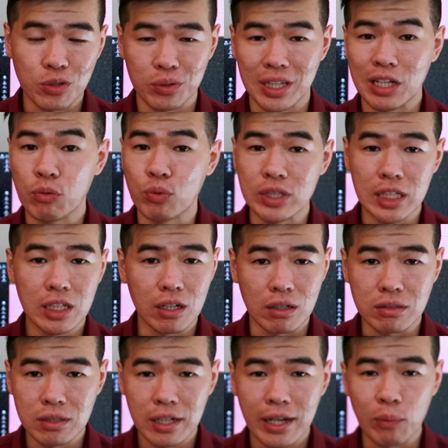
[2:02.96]
so think really
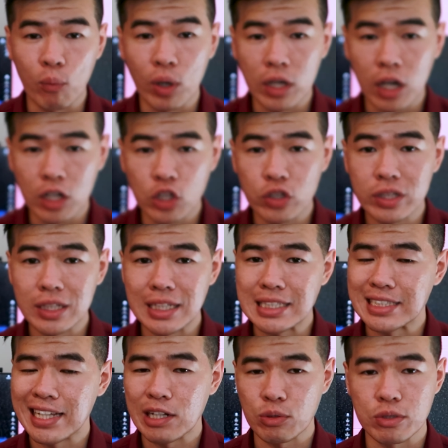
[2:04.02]
dull, and 100
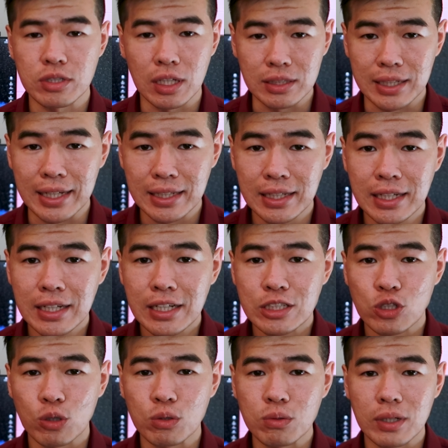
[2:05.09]
is natural sunlight.
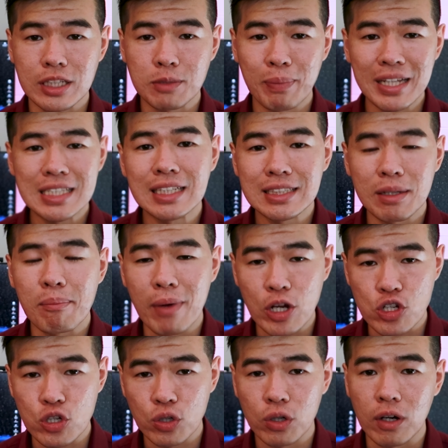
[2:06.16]
So it's basically a
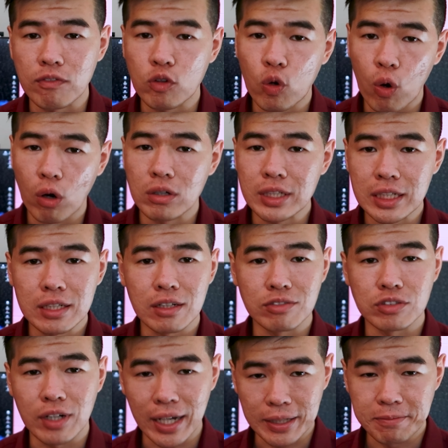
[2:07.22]
measure of quality
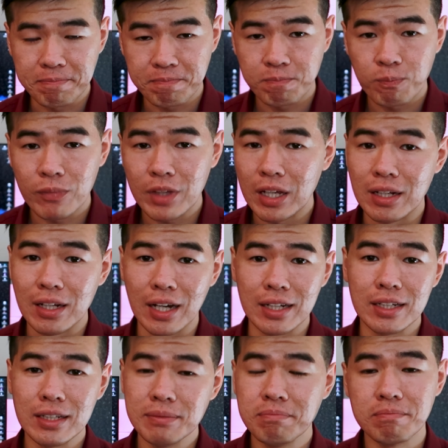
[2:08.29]
of light.
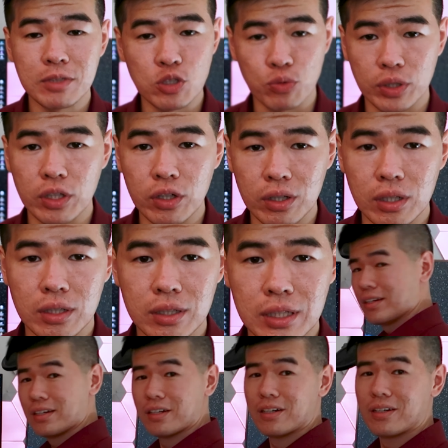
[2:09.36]
90 is really good.
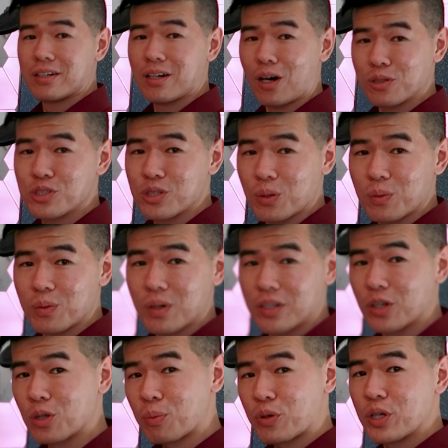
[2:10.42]
Also,
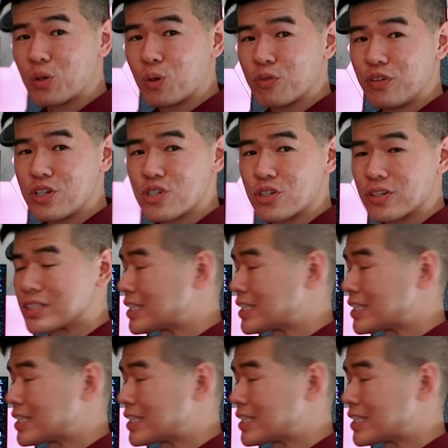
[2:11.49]
another pretty cool feature